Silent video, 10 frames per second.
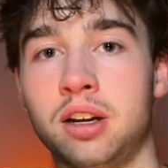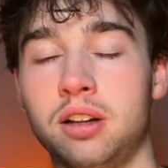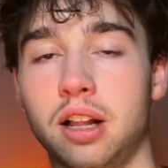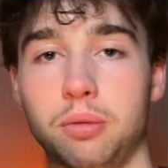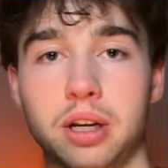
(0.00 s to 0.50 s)

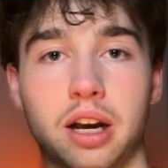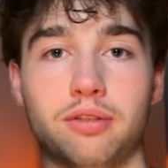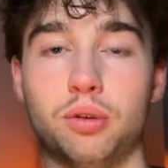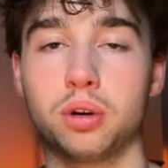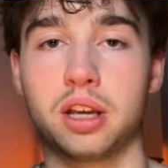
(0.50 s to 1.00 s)
Like we got
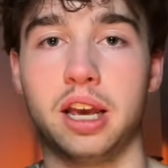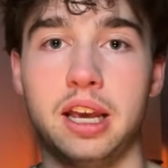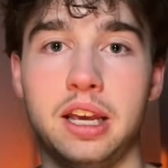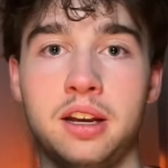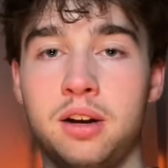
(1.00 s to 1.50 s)

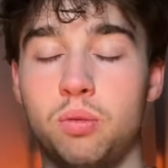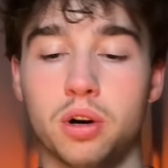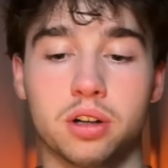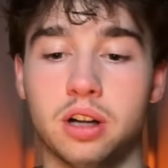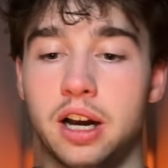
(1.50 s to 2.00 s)
4K, one
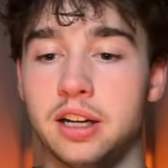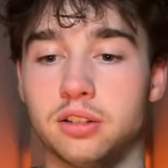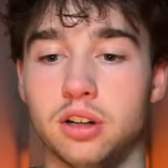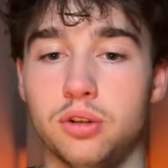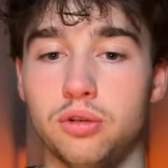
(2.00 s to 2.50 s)
client
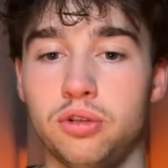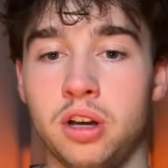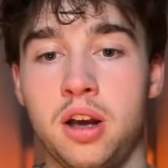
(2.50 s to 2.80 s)
closed,